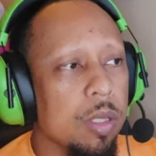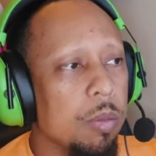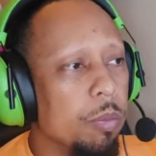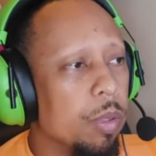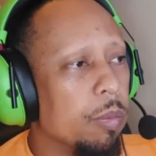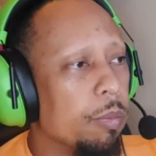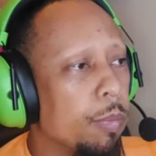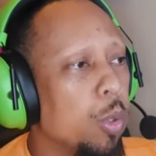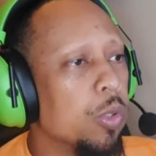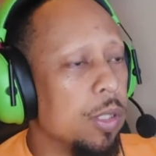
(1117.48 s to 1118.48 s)
but
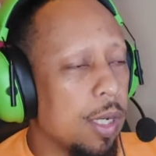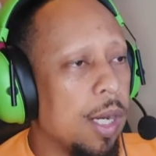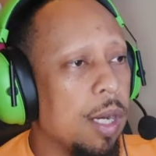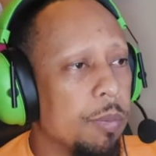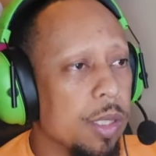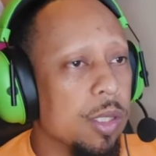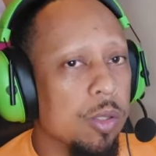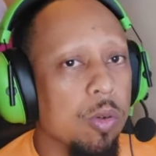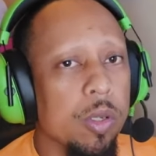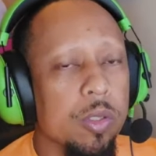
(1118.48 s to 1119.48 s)
most times it's
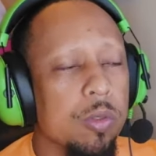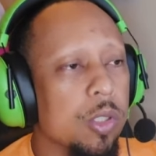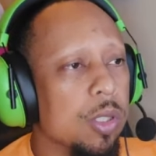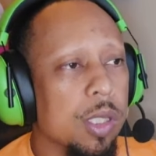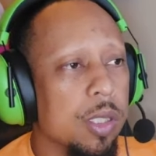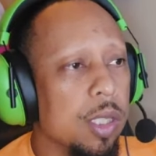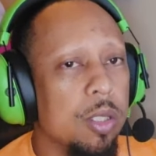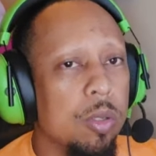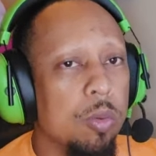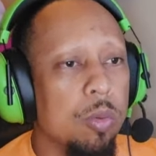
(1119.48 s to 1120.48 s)
going to just
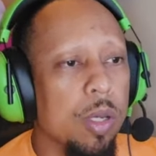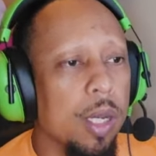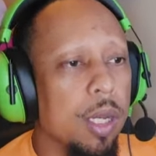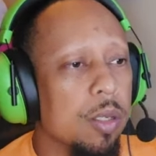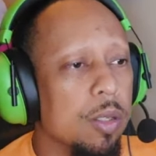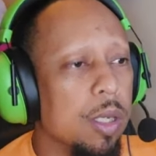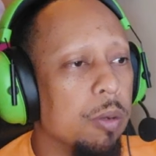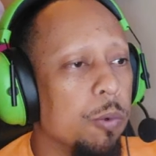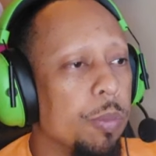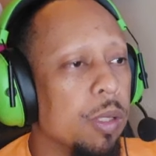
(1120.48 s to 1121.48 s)
continue, and it
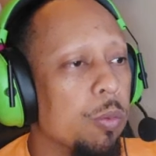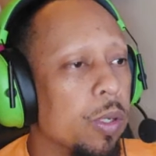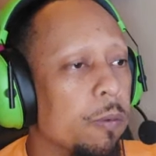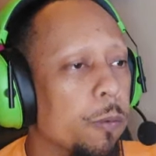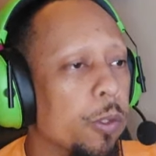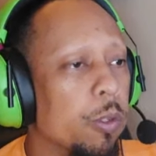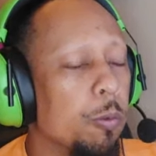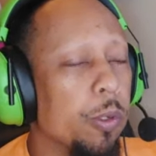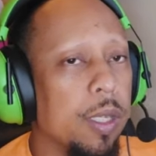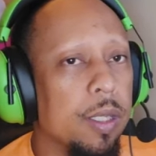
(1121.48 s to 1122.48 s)
will be a win for you
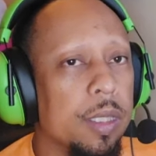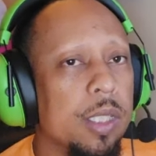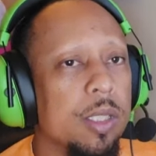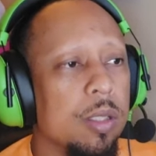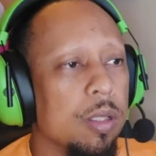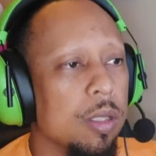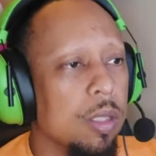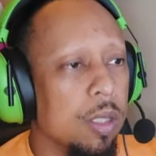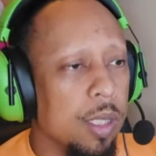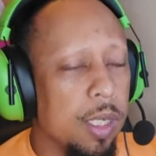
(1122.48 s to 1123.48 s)
with at least
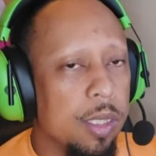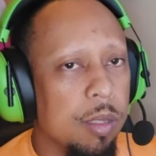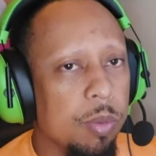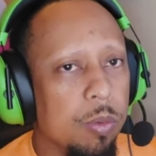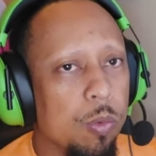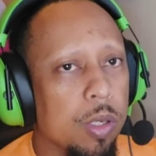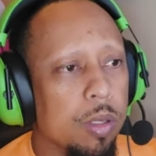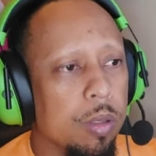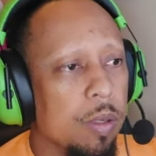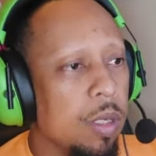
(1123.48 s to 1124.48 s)
a TP1.
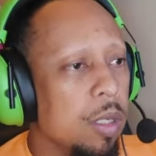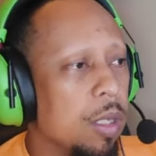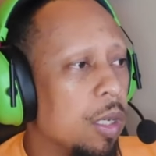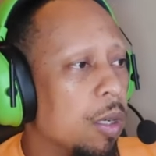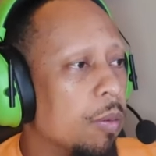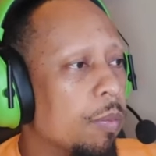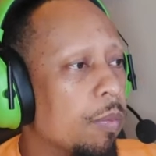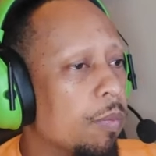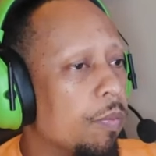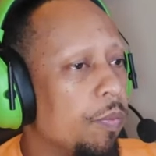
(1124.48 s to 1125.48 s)
I
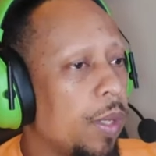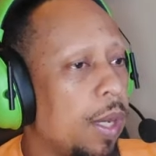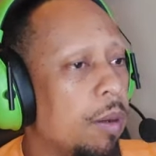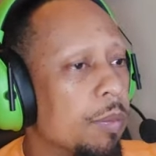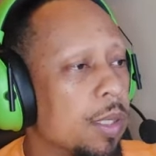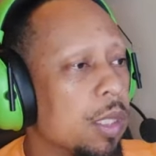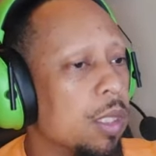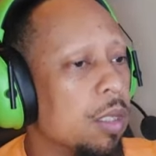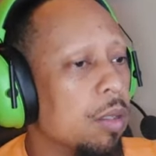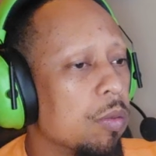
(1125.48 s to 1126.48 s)
am
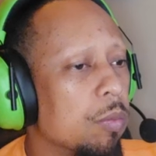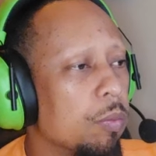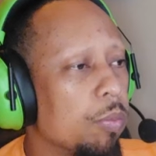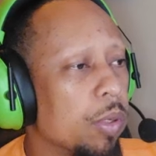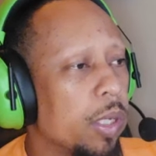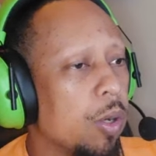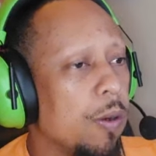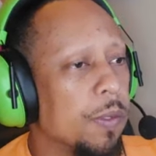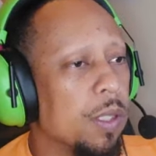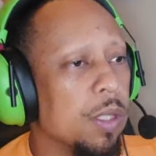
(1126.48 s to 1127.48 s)
seeing pretty
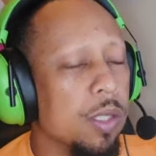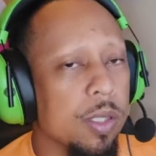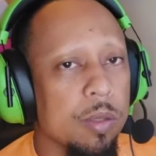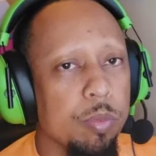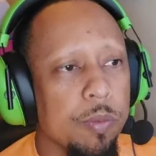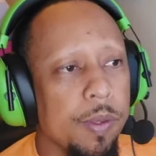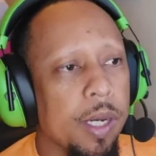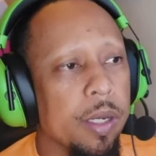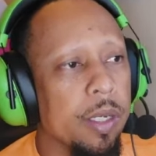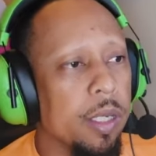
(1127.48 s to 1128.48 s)
often that this is
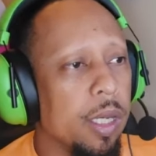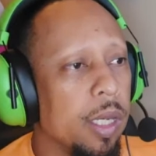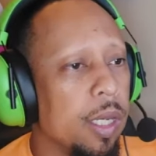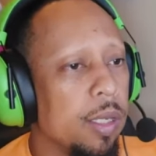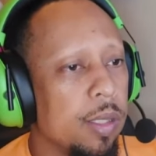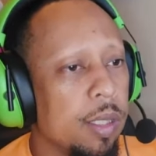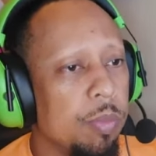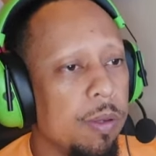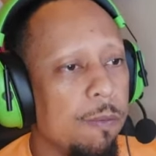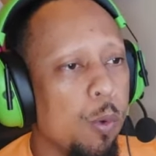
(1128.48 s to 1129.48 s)
providing a
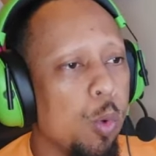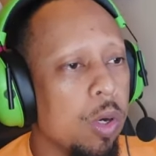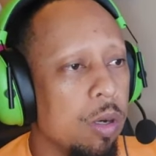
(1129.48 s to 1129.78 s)
TP4,